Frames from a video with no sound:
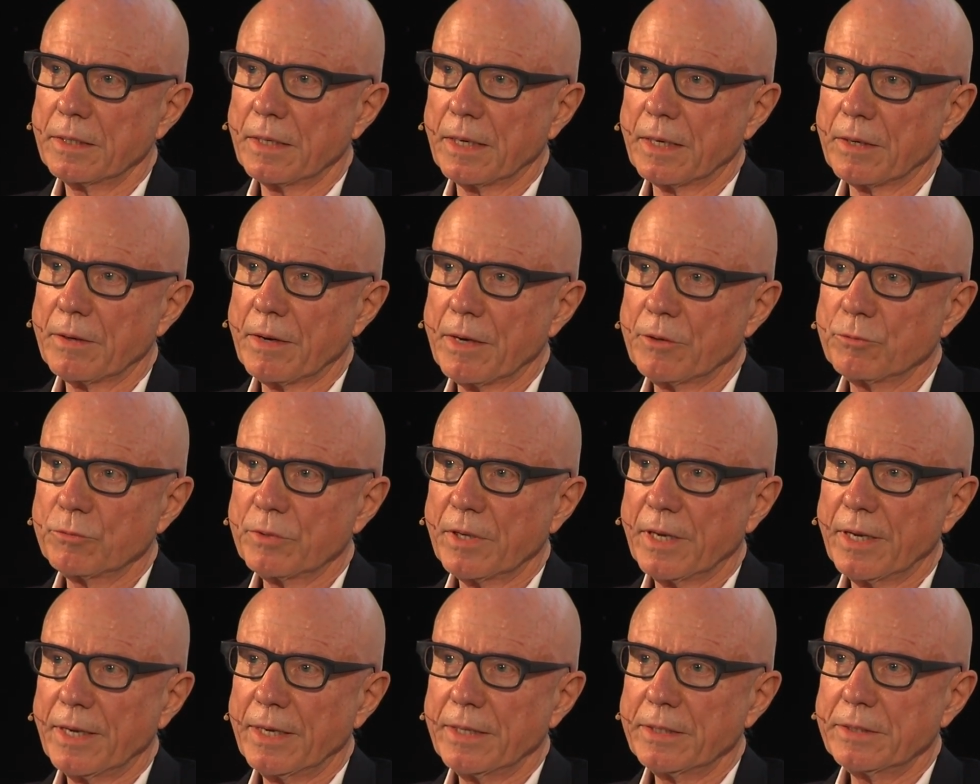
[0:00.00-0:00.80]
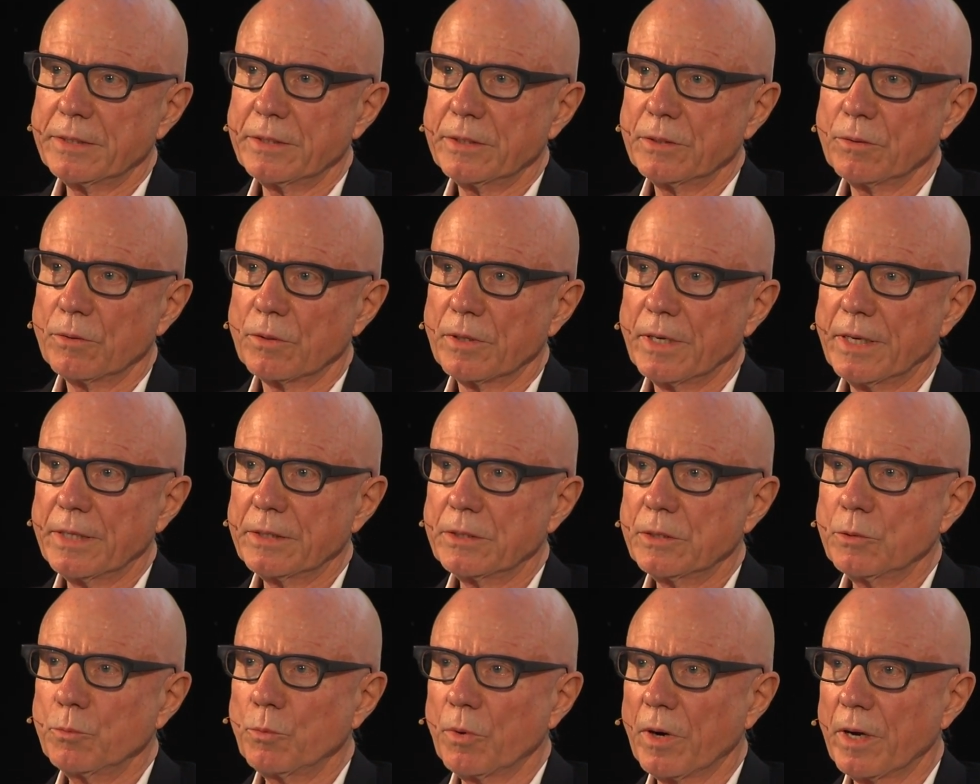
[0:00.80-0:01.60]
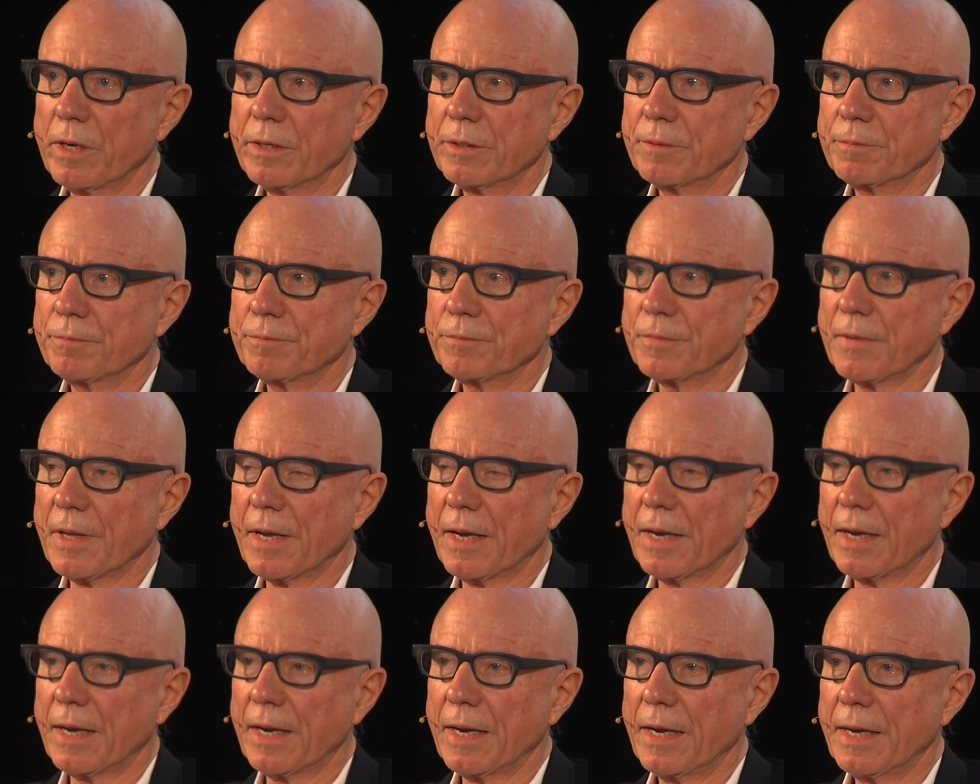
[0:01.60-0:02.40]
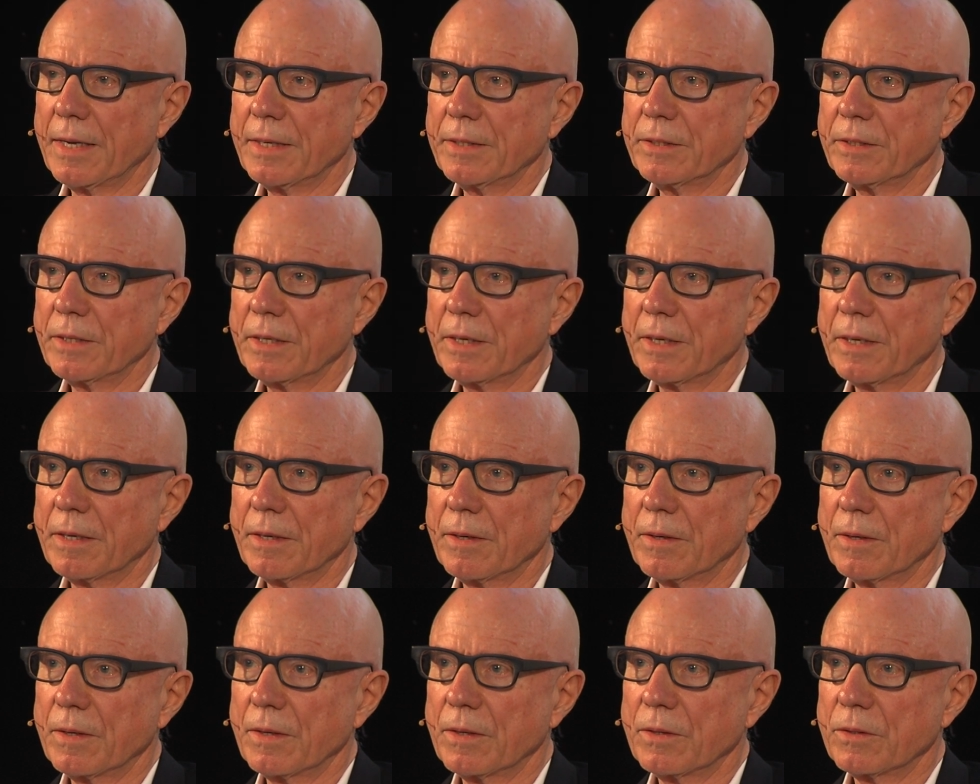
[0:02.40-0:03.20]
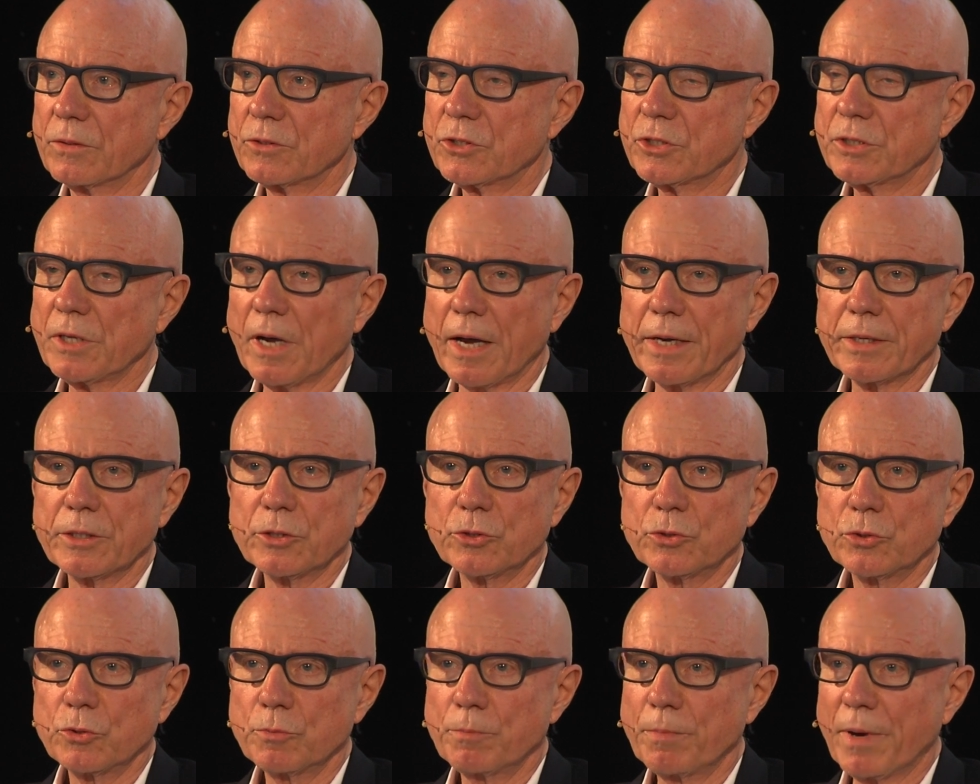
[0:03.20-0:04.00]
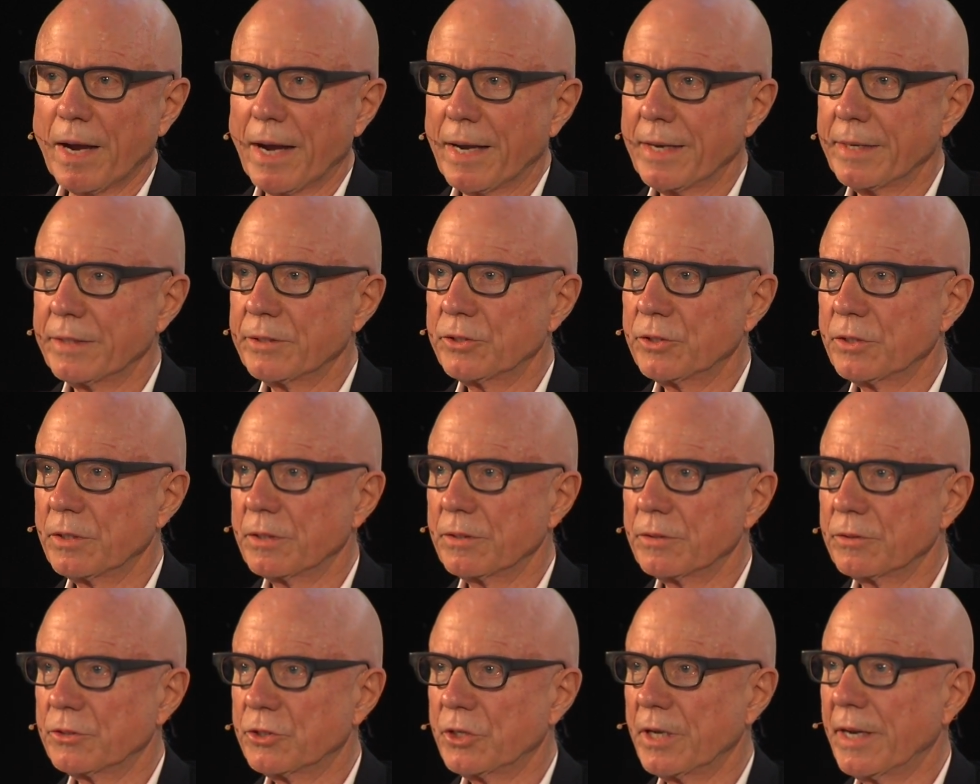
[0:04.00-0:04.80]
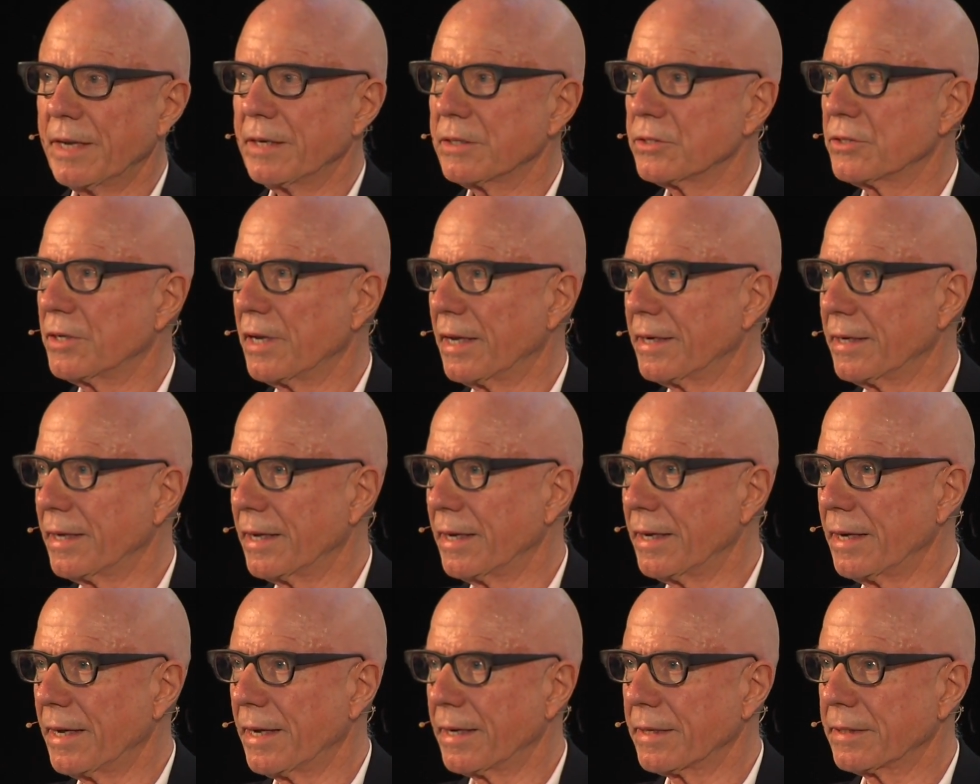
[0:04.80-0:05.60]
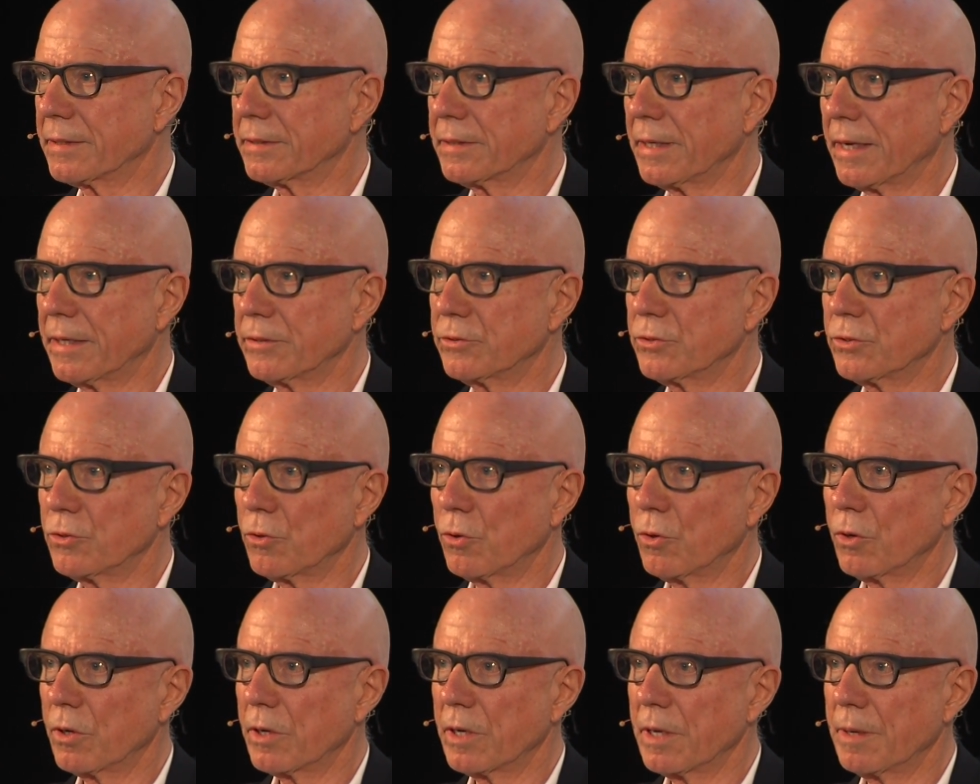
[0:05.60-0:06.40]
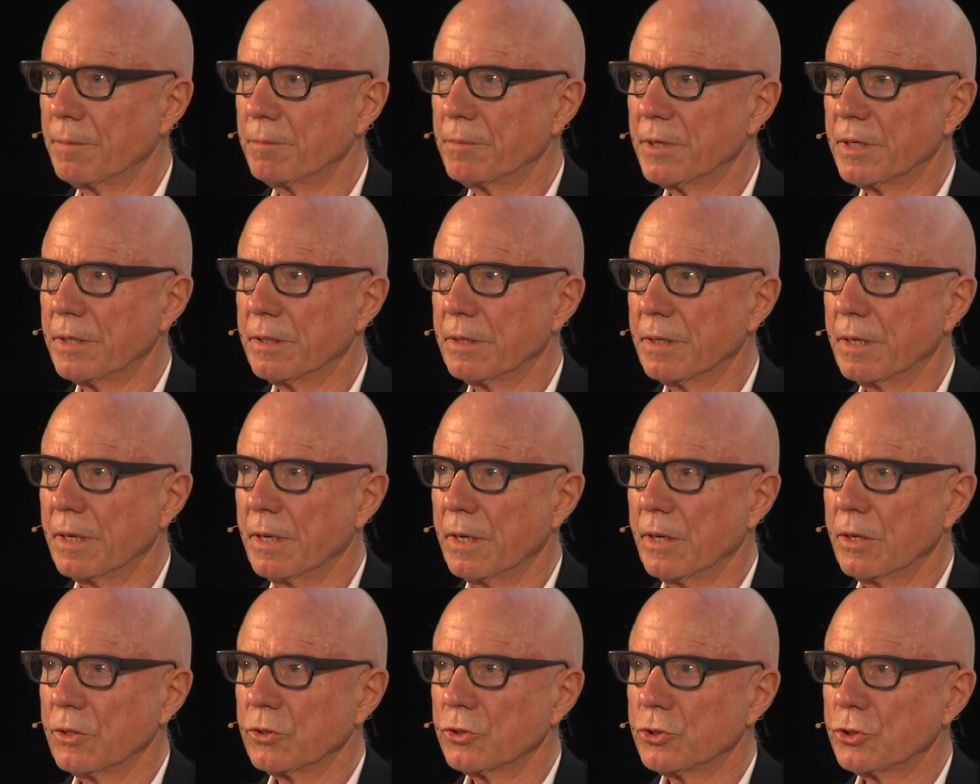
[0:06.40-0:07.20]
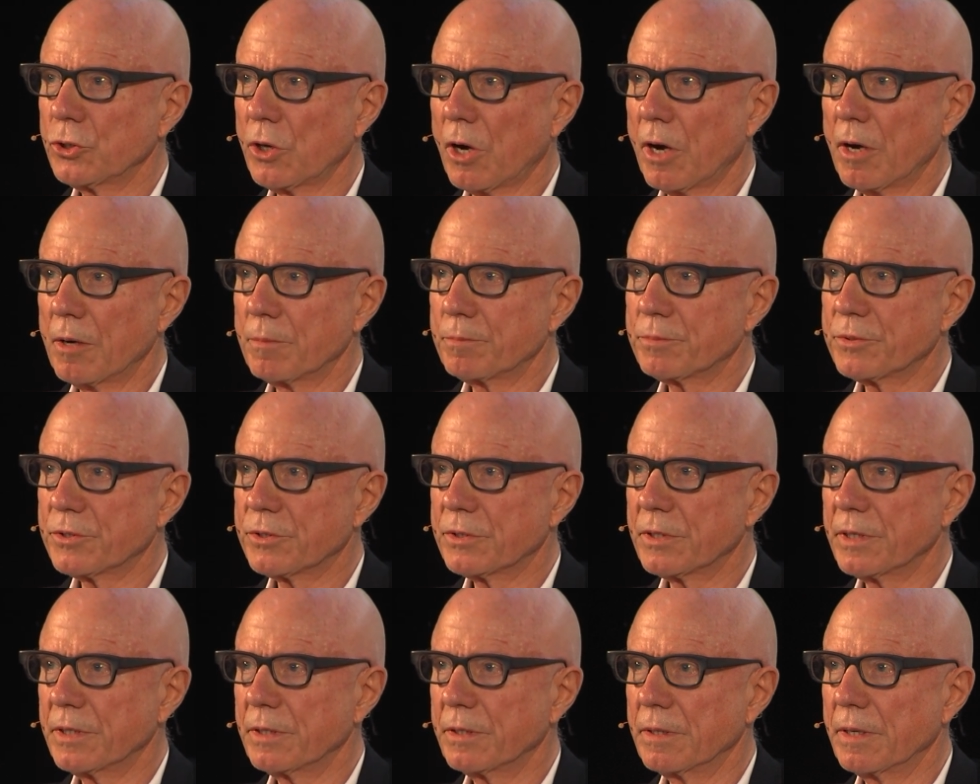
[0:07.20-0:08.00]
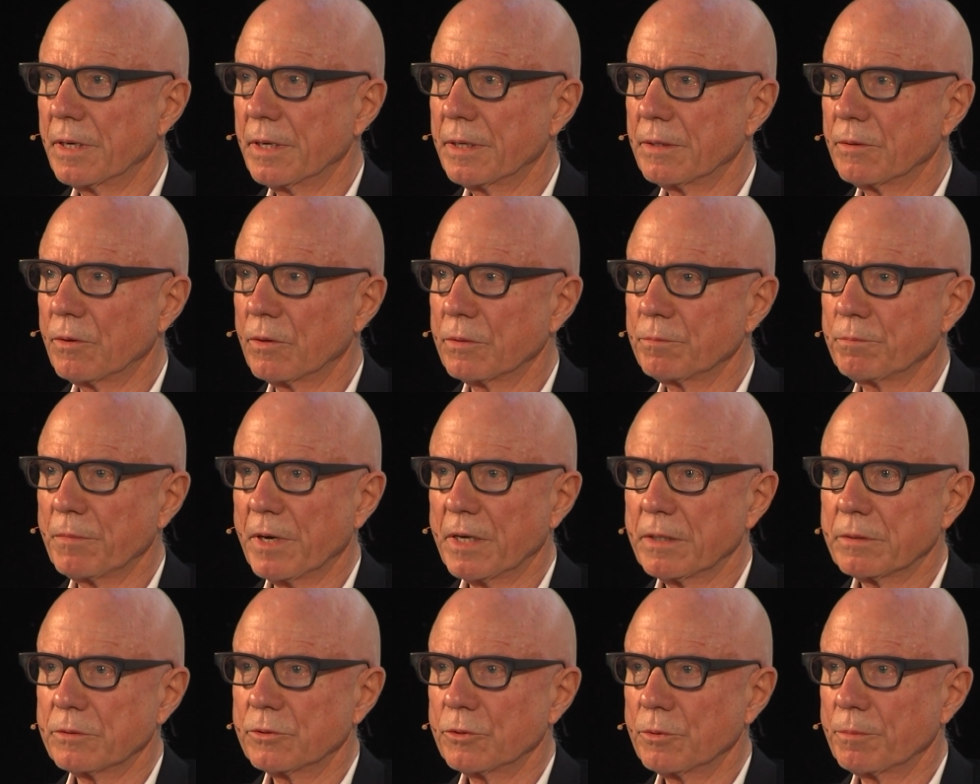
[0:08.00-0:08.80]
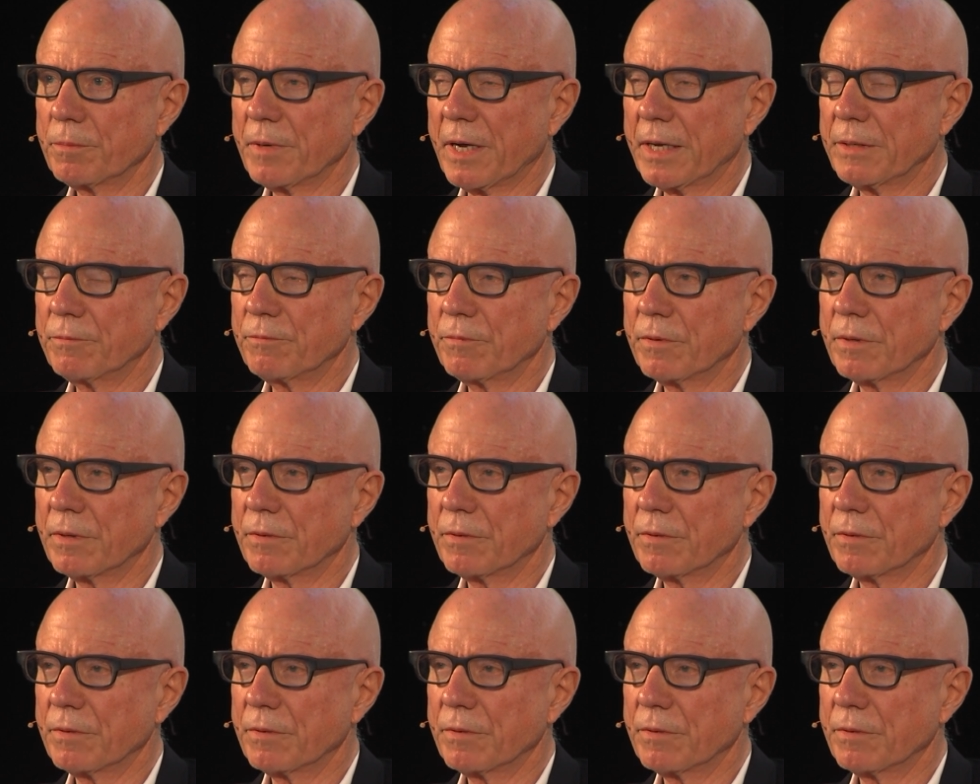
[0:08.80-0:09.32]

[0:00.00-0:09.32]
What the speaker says: Around 80 or 81, I started to buy chairs that I liked. I saw them in shops, during my